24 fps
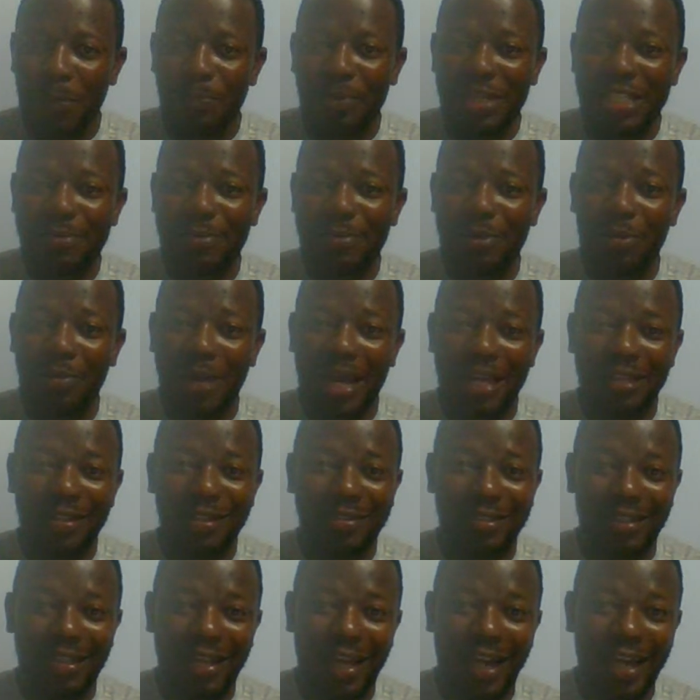Please be
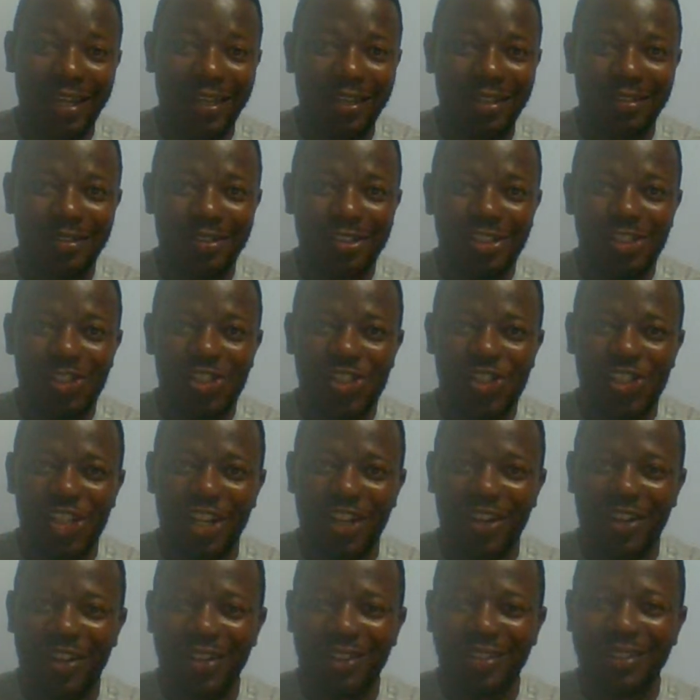reminded to like,
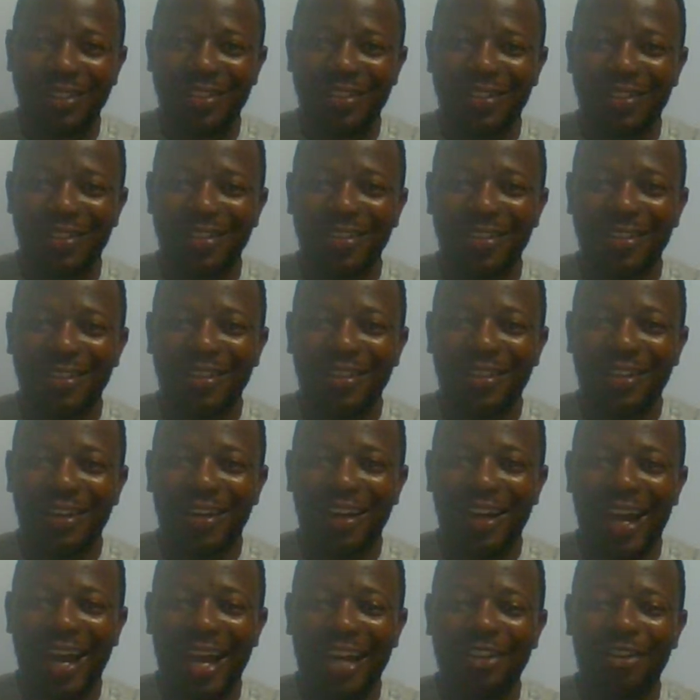share,
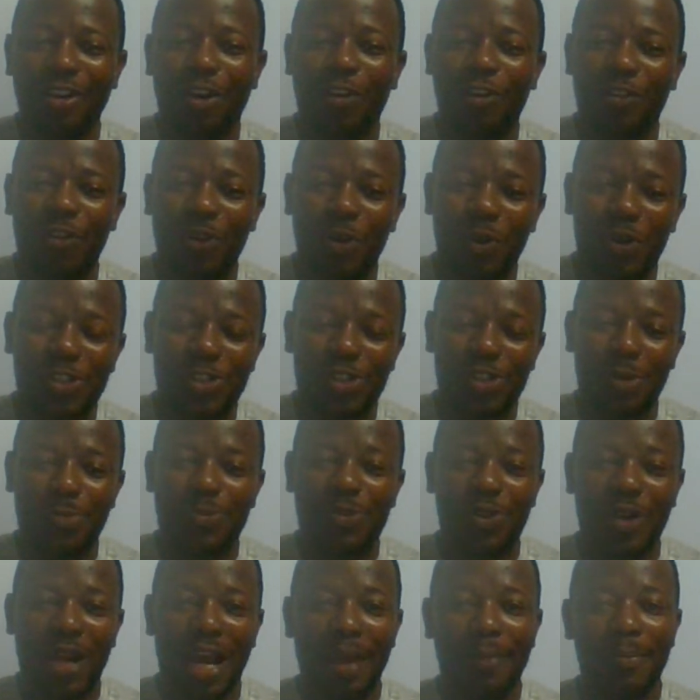and of course
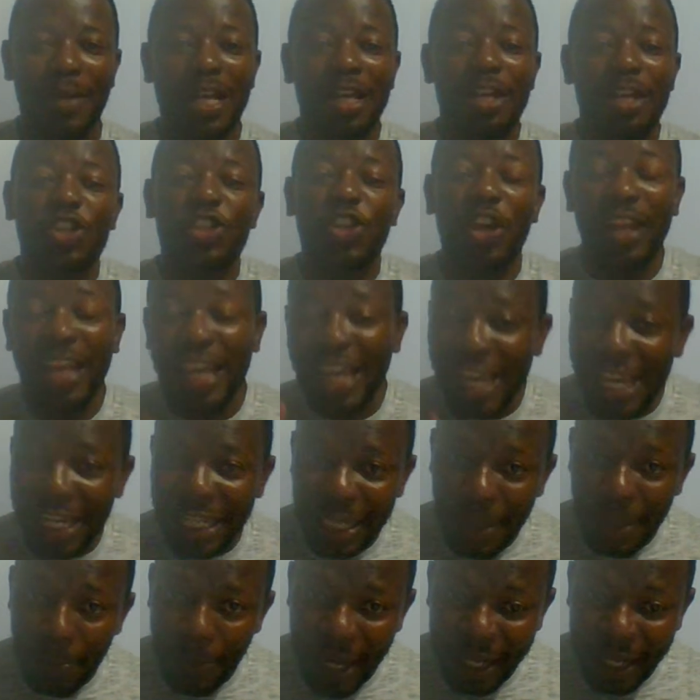subscribe. So the
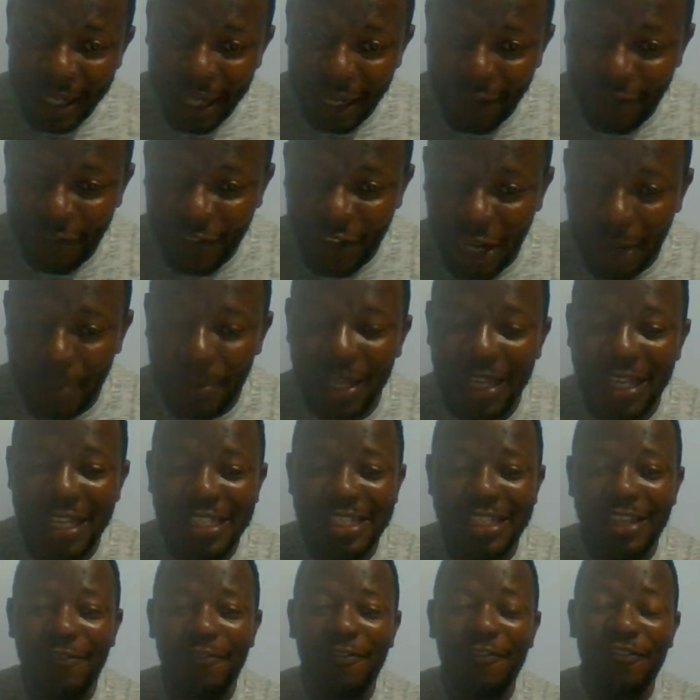independent variable
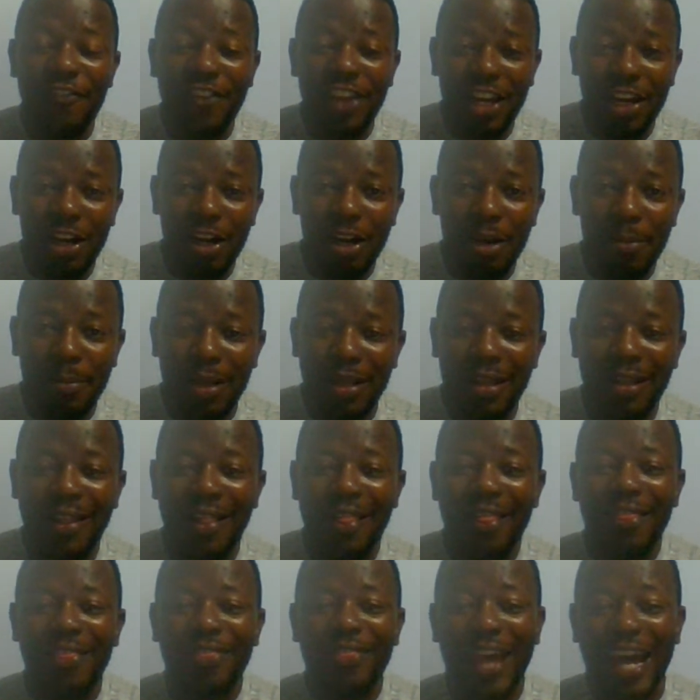is the variable
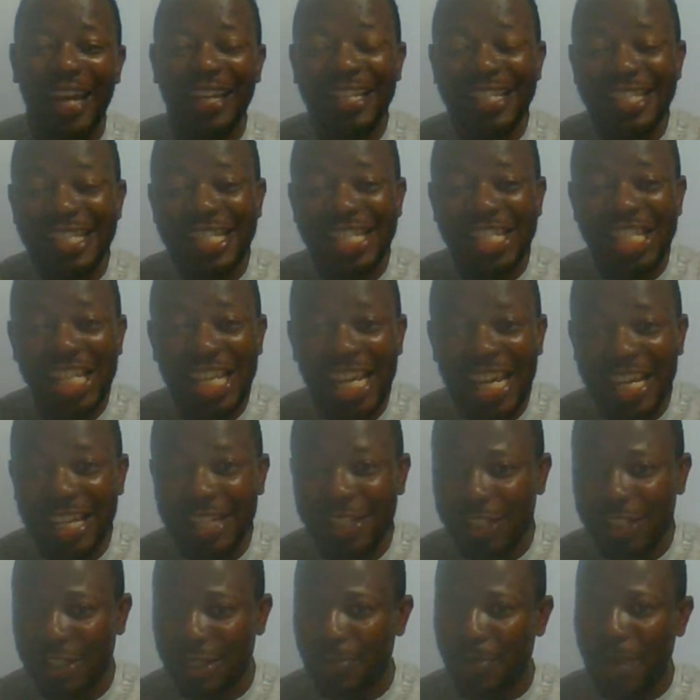that is
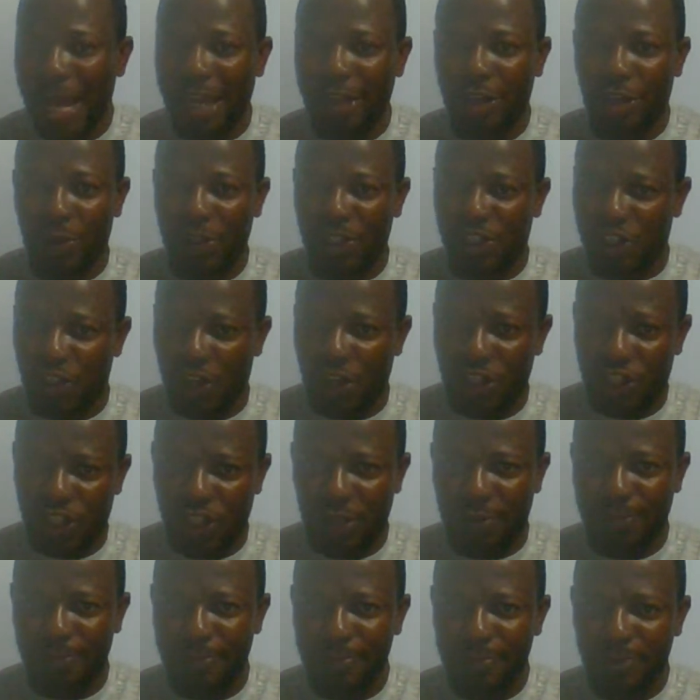changed by the researcher.